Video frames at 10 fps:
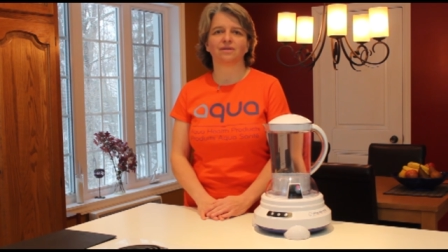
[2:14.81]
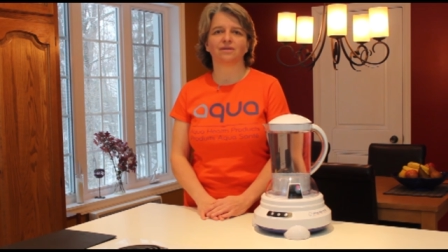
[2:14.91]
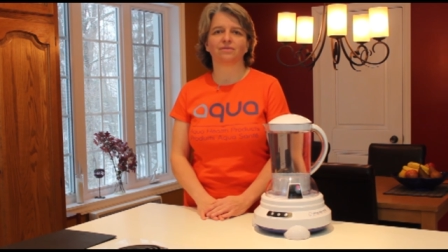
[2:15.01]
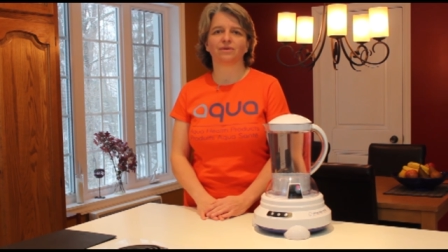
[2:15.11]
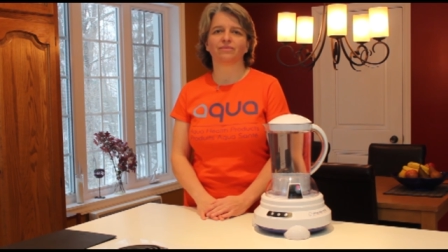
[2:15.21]
the,
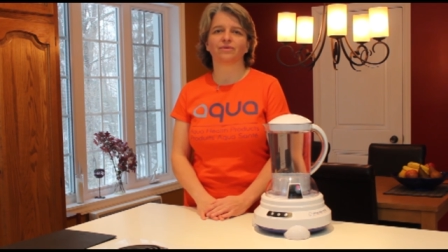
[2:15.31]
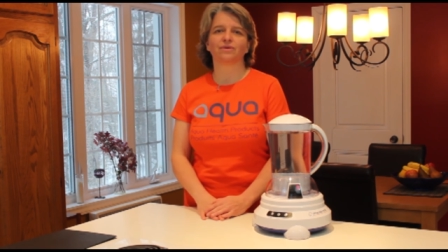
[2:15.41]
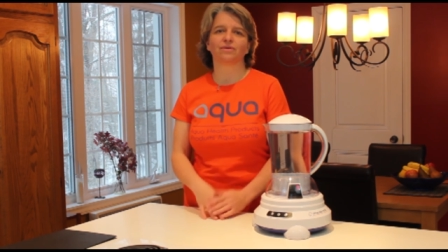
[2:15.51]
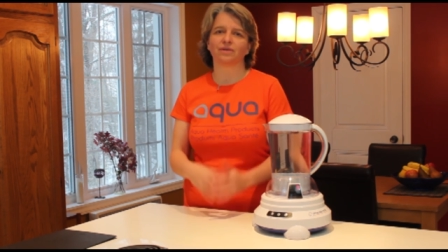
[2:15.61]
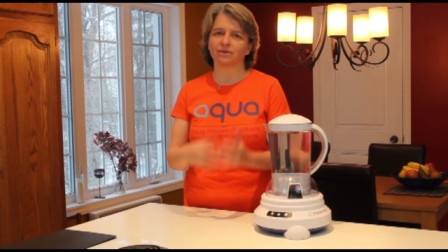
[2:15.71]
the river
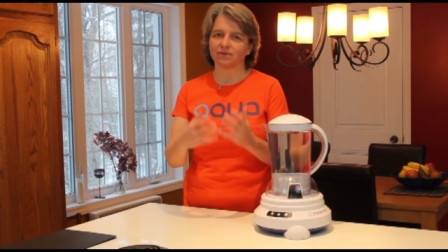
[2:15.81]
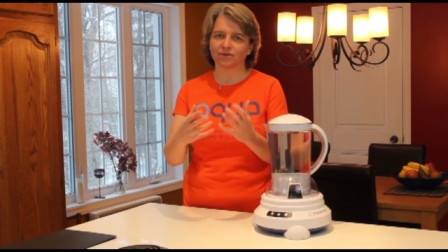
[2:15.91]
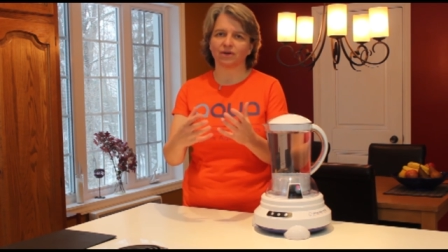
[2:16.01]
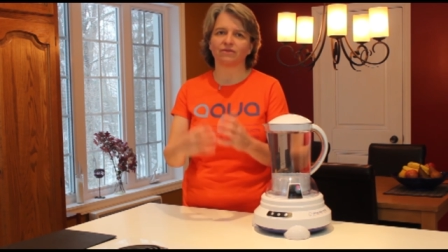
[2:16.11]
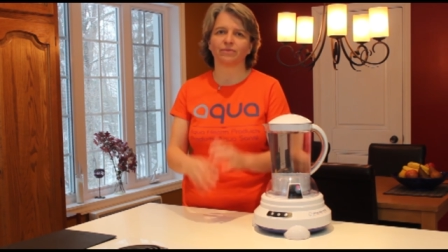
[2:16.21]
or
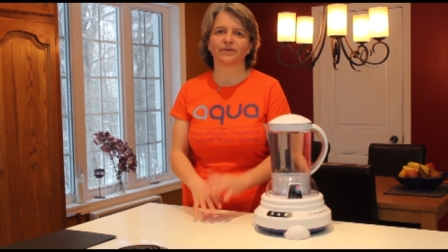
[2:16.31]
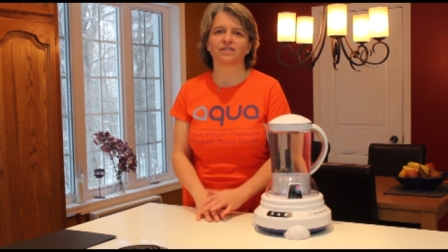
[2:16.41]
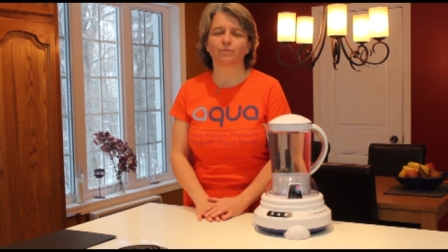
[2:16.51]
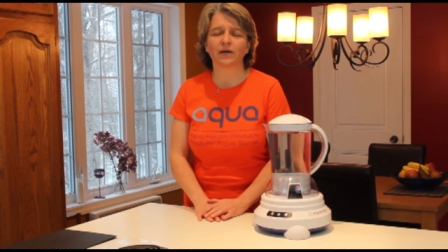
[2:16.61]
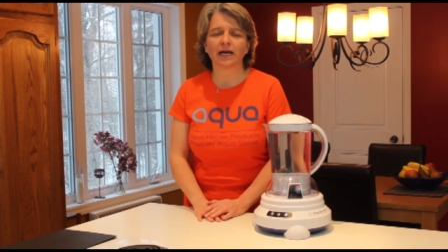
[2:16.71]
straight from the
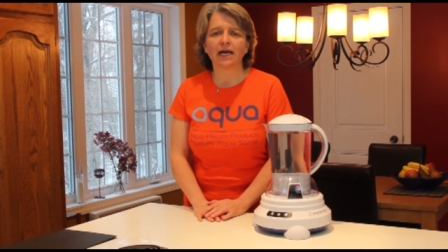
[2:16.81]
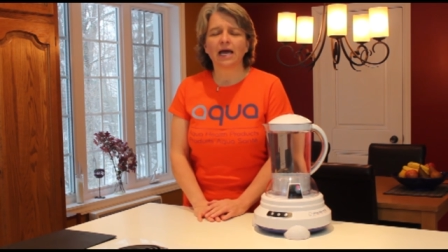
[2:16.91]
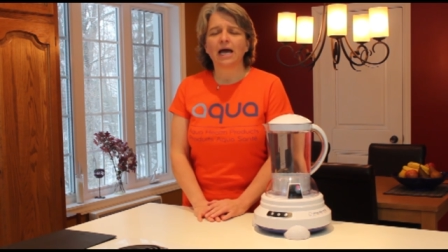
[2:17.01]
spring.